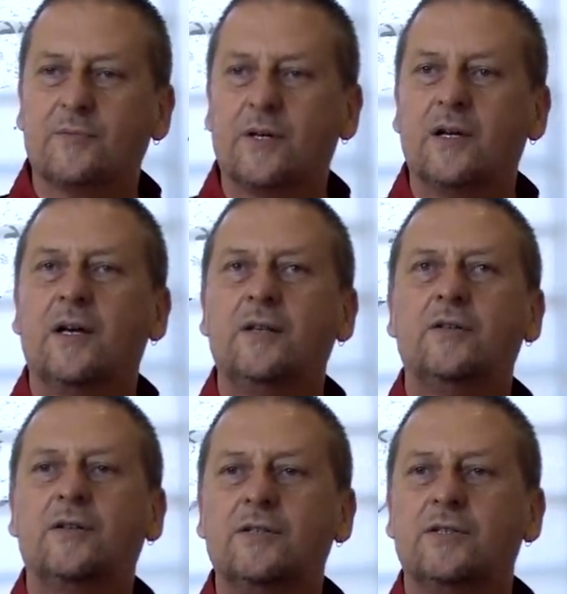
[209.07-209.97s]
but
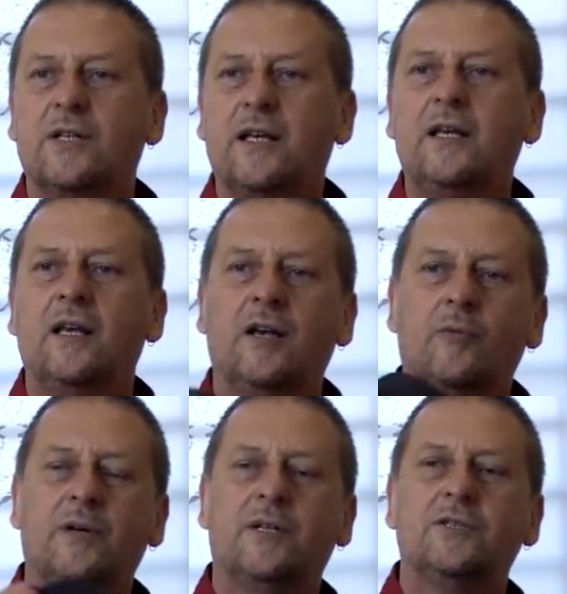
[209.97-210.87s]
you can see
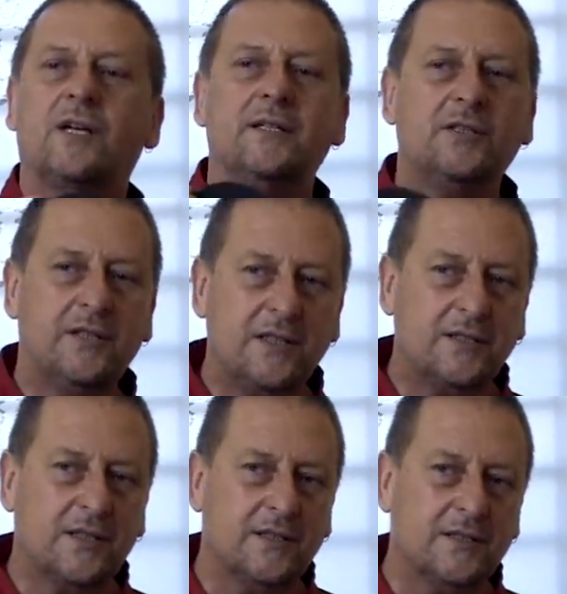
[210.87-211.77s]
we can change
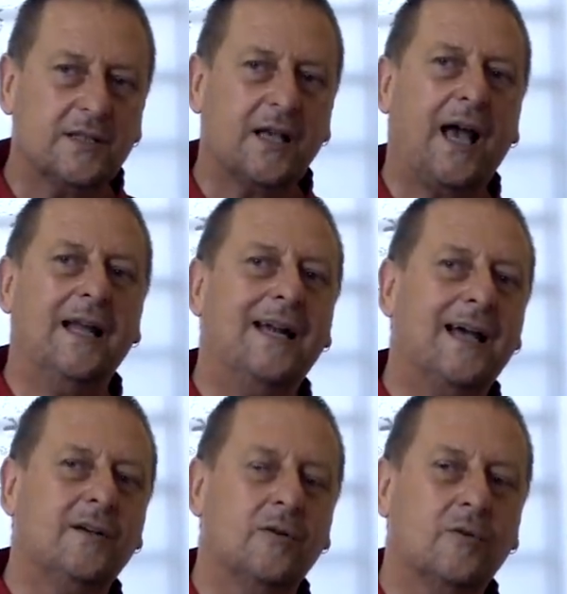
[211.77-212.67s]
distance and
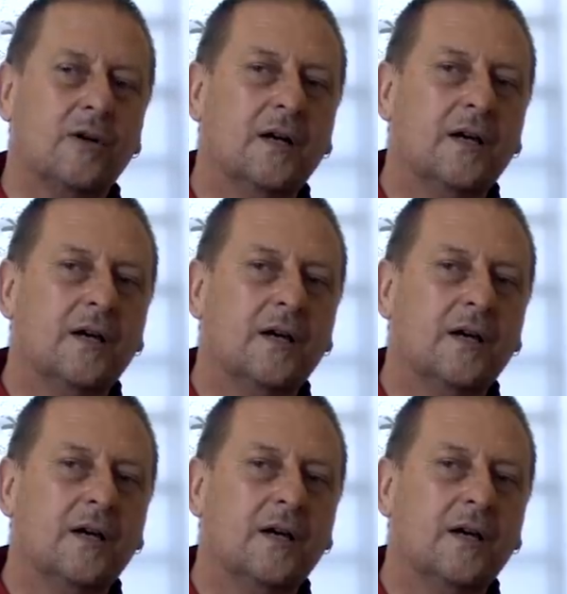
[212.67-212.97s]
angle.